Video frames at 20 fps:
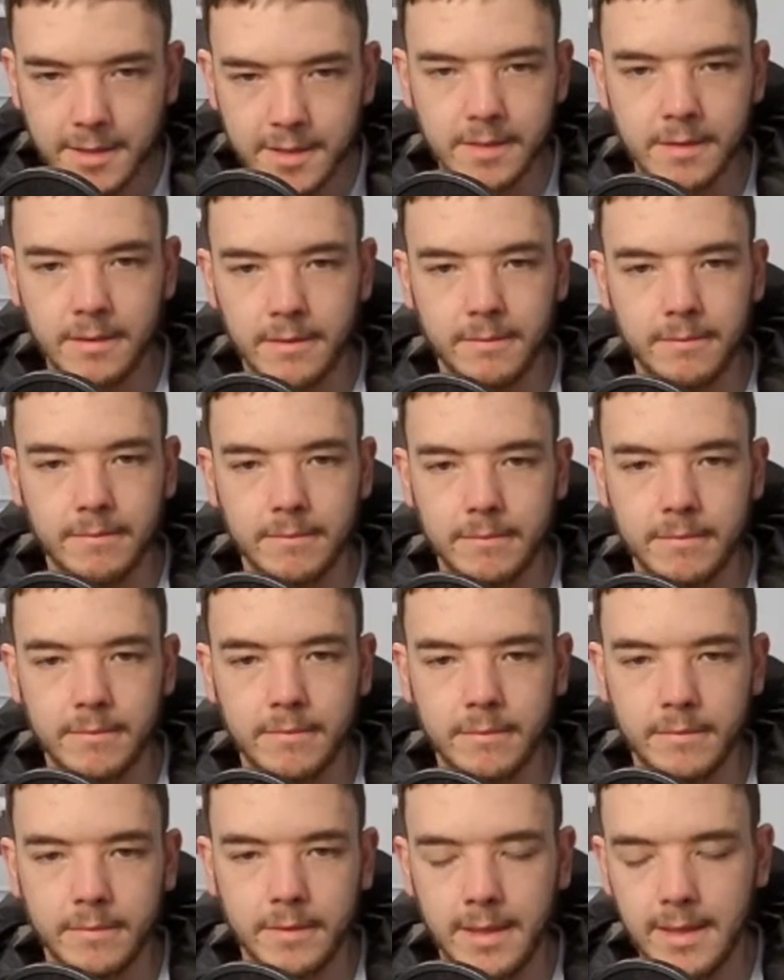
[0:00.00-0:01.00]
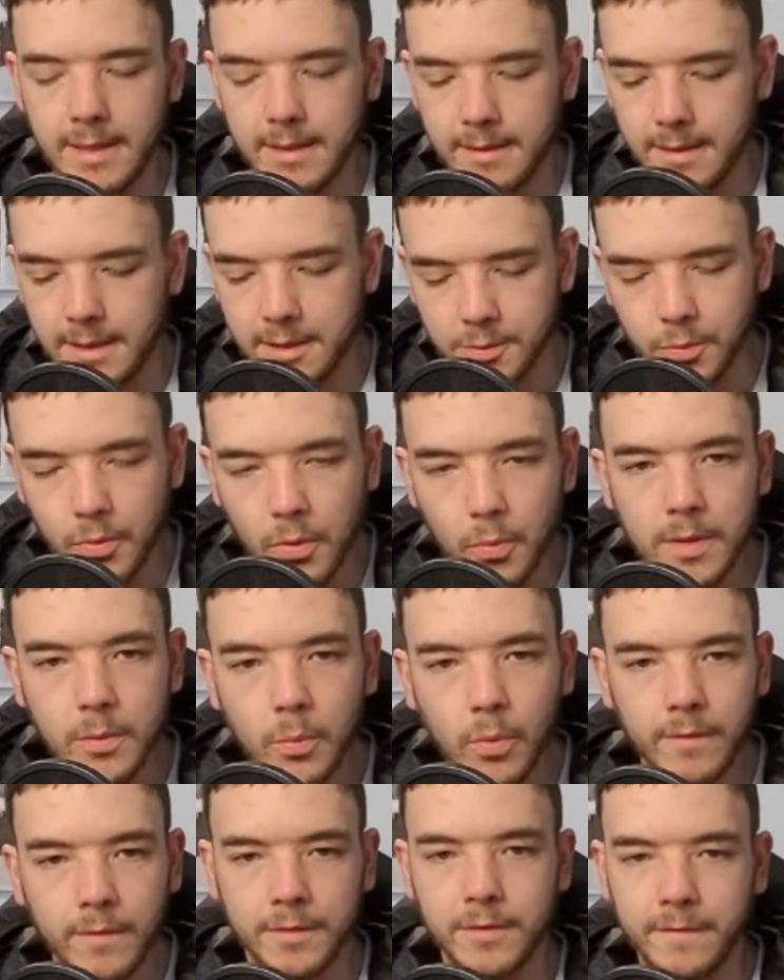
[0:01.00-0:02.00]
Excellent. Yeah, that's what
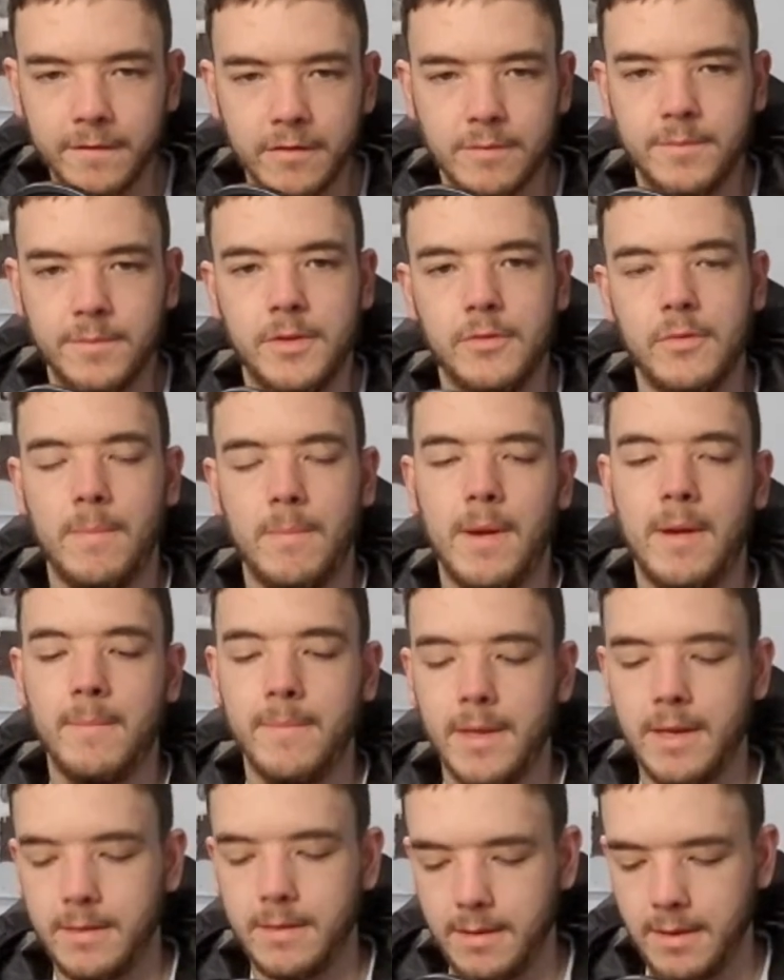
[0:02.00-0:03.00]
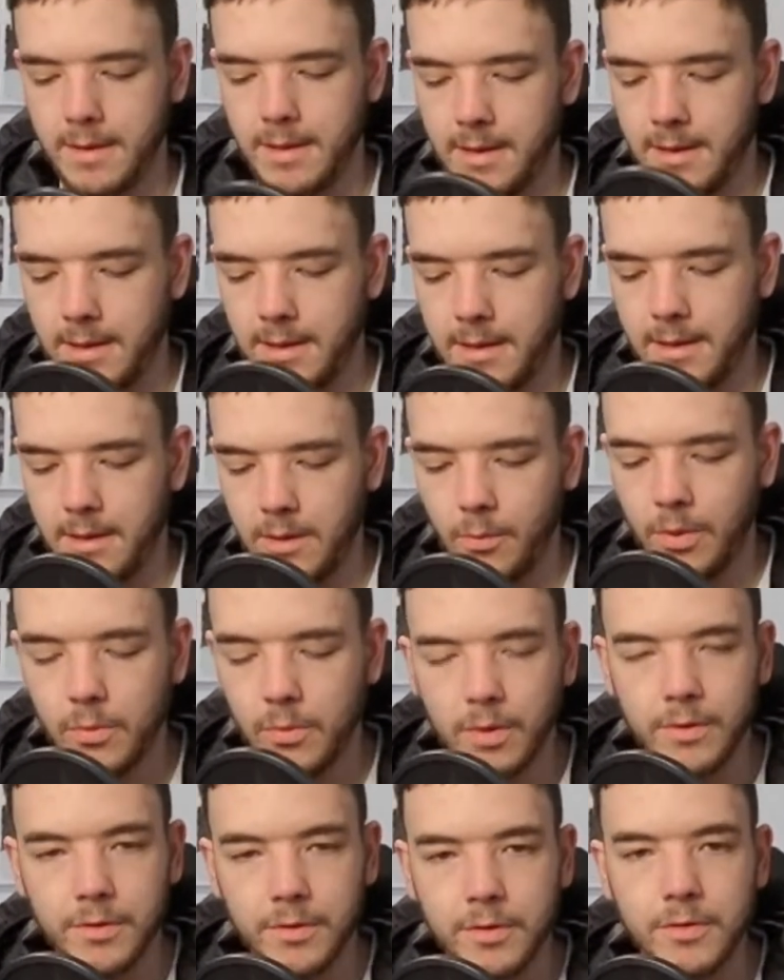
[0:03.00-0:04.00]
we want from you, Aubameyang.
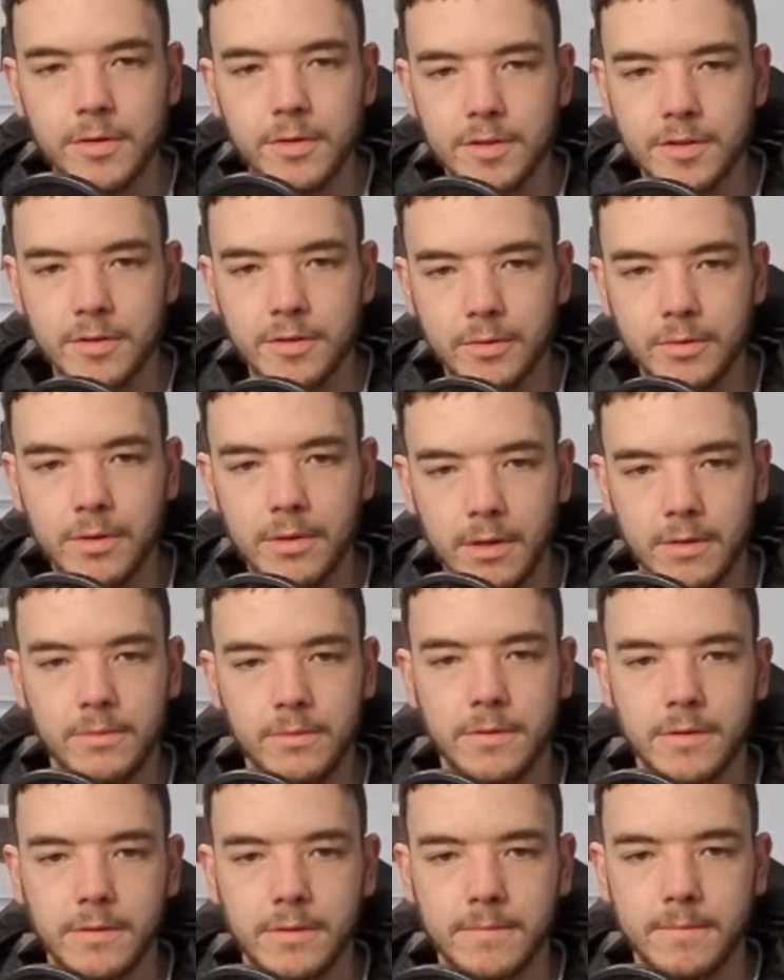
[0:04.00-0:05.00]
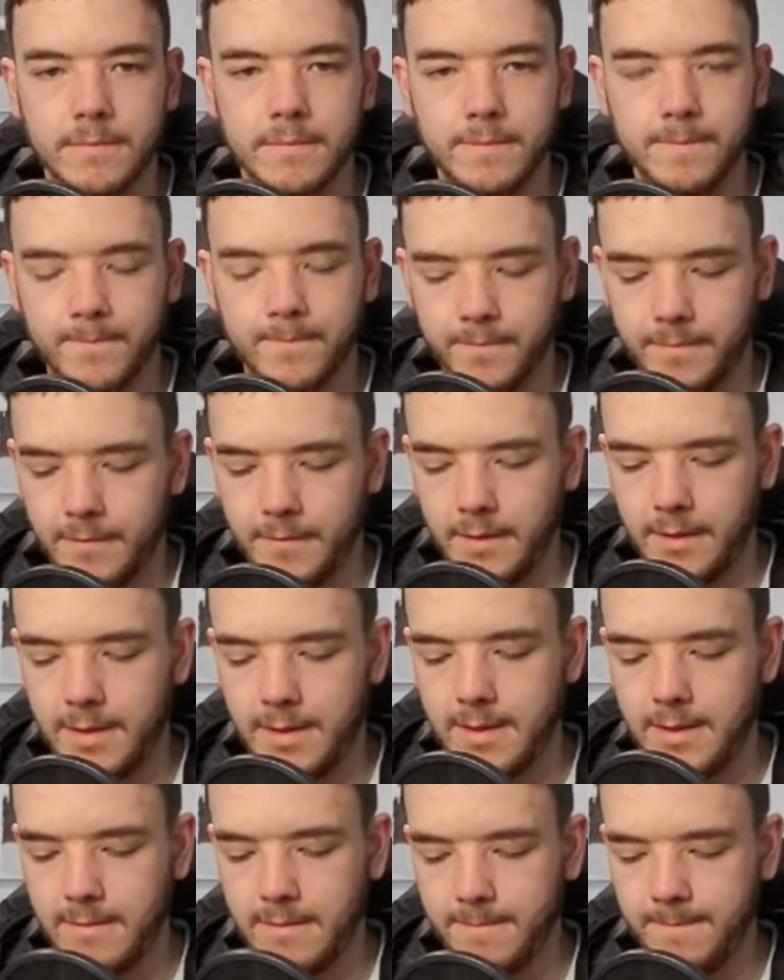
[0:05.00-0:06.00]
We want you to score goals.
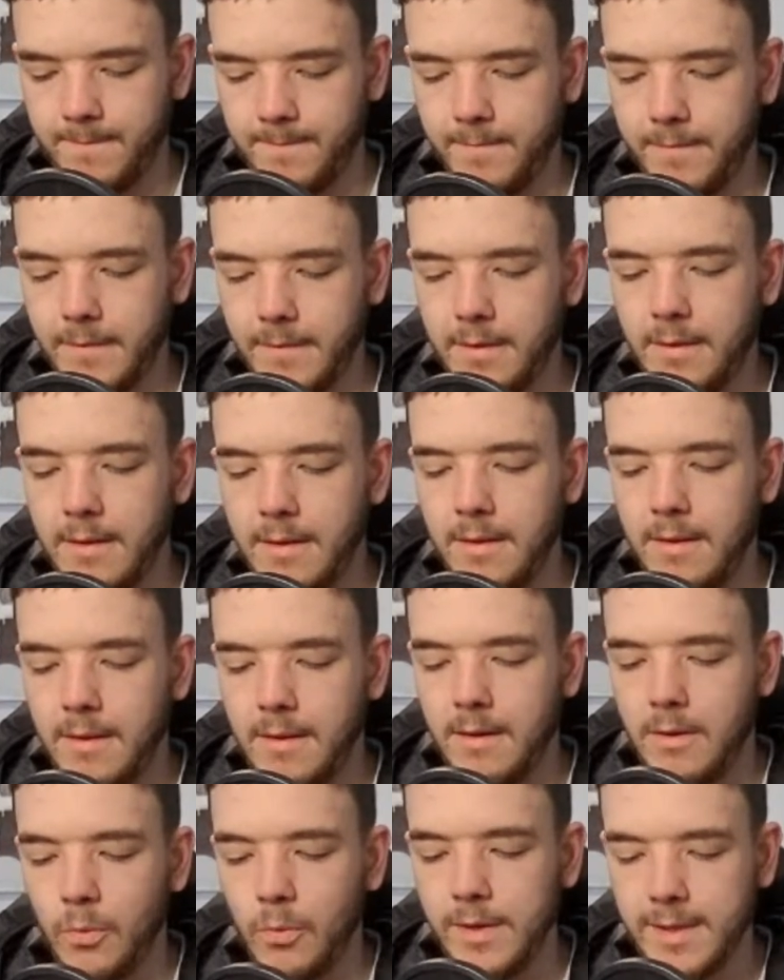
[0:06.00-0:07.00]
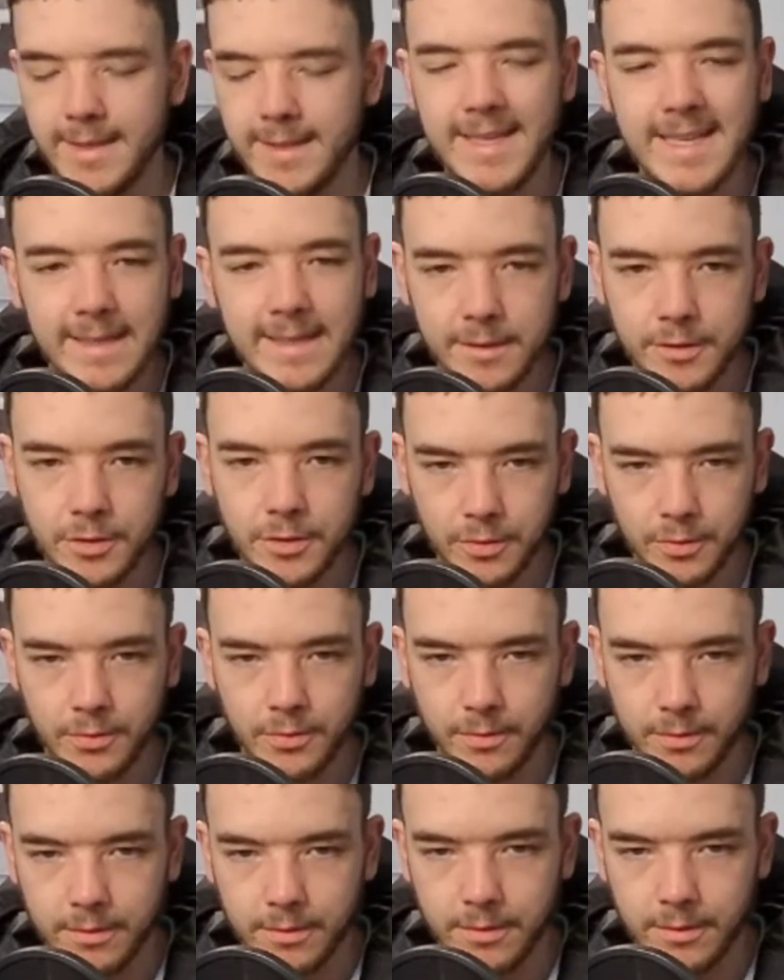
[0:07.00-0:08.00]
Yeah? We need
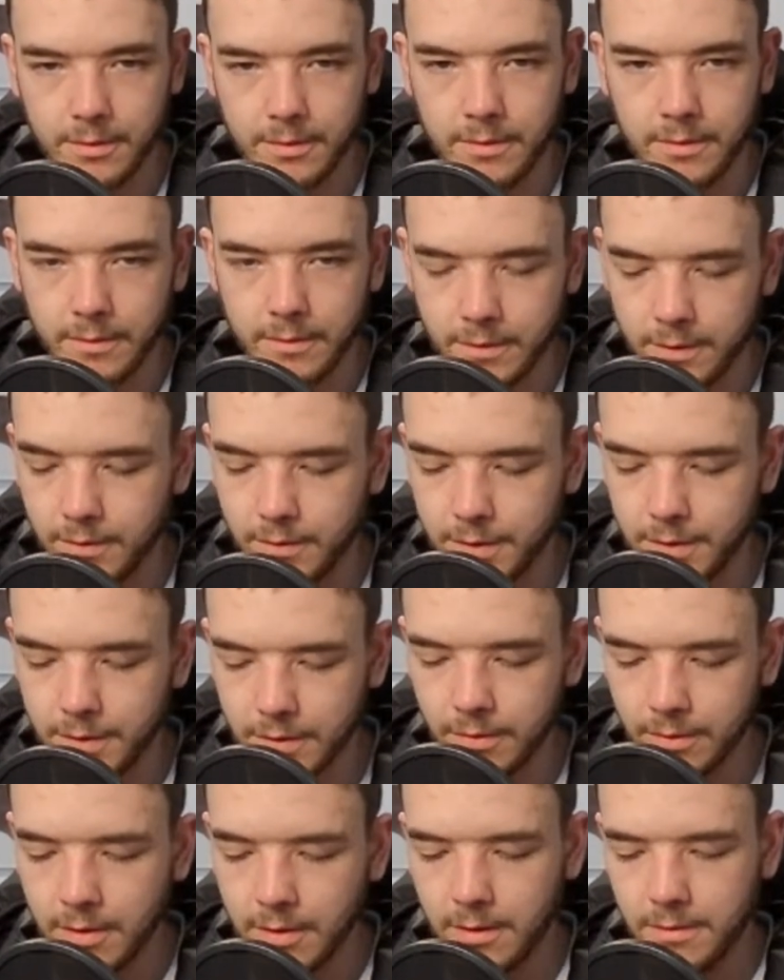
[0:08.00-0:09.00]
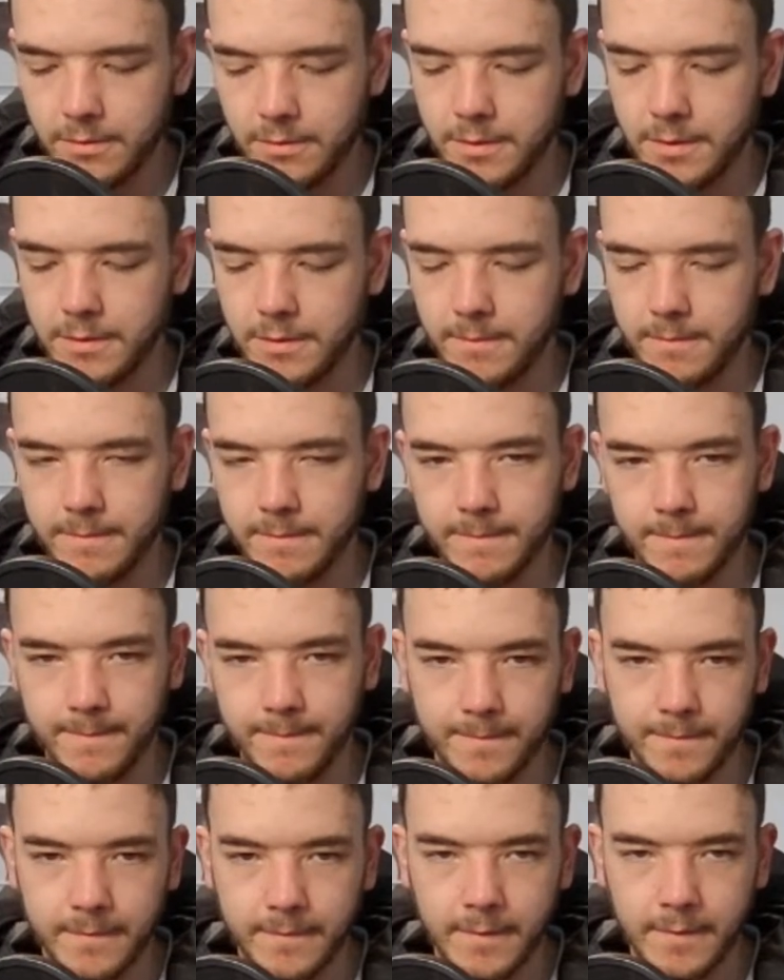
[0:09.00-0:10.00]
you to score goals.
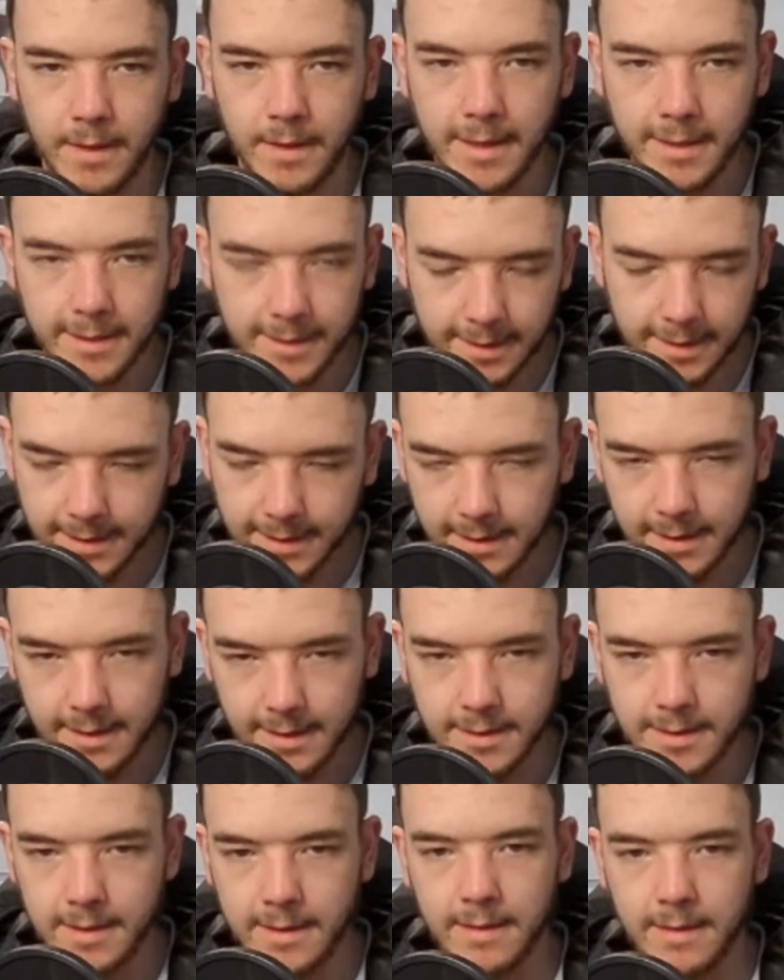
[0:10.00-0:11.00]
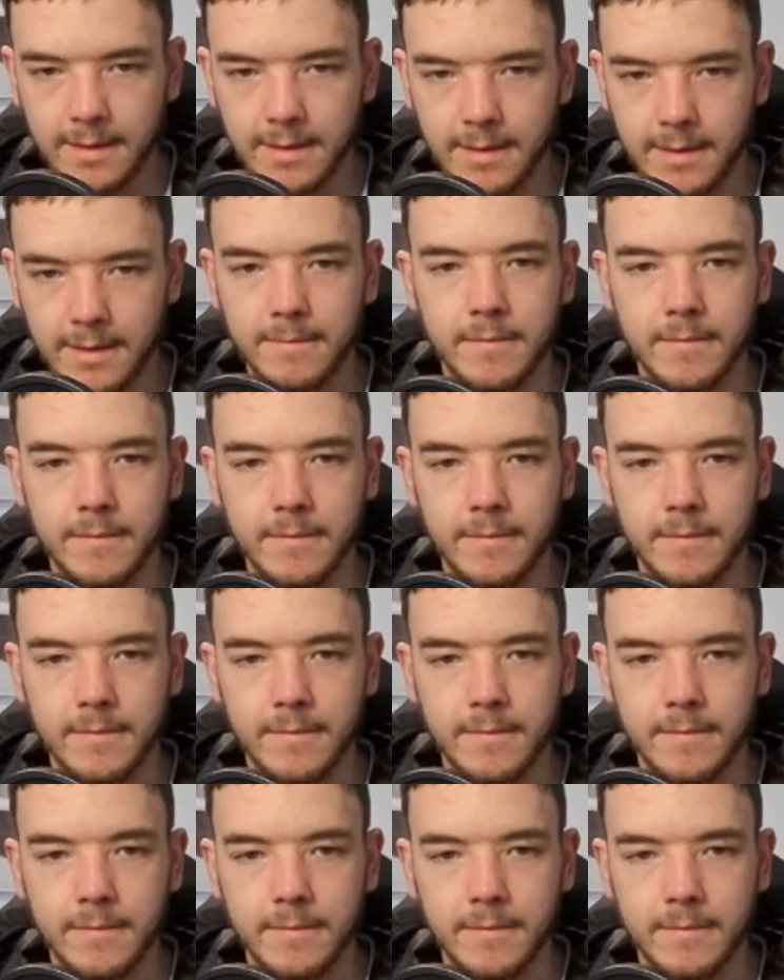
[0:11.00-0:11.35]
And he did that yesterday.